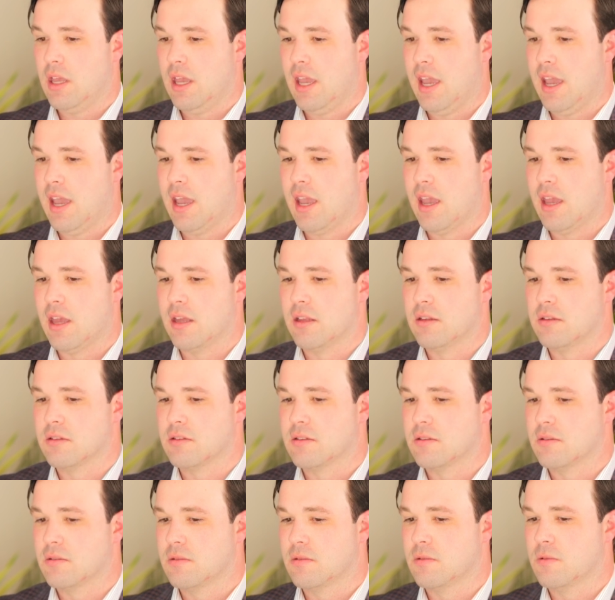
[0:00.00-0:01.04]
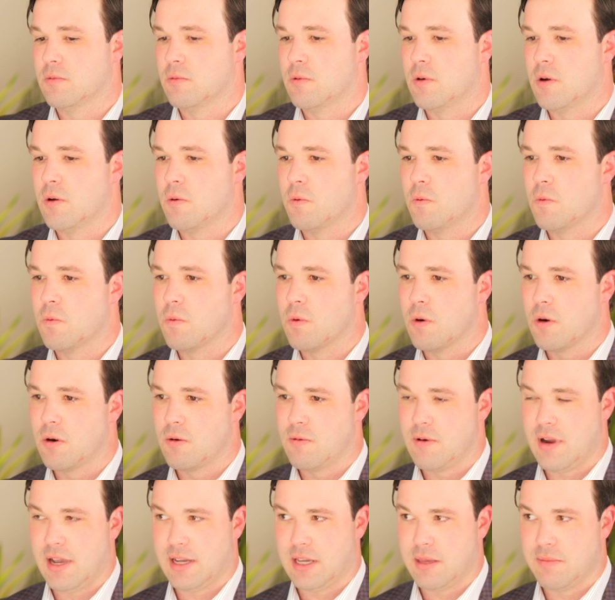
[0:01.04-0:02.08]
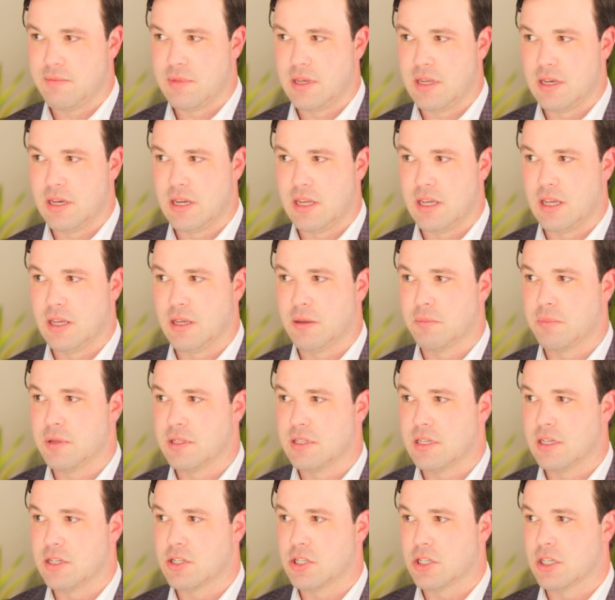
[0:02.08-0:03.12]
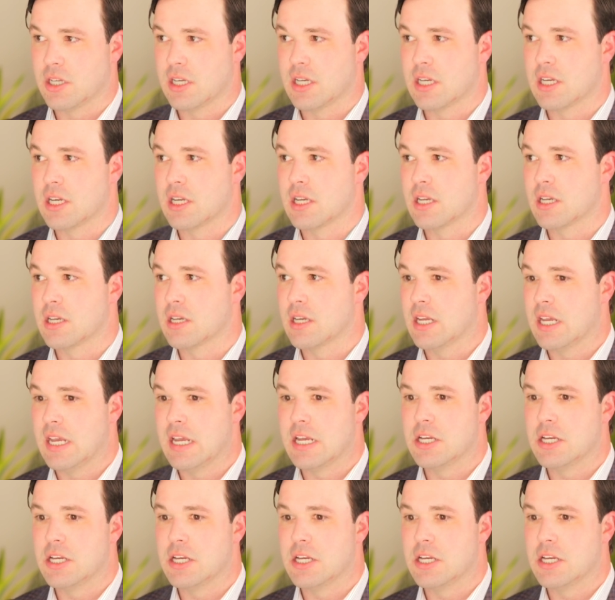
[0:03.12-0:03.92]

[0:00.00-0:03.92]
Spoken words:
and what we're recommending potentially in an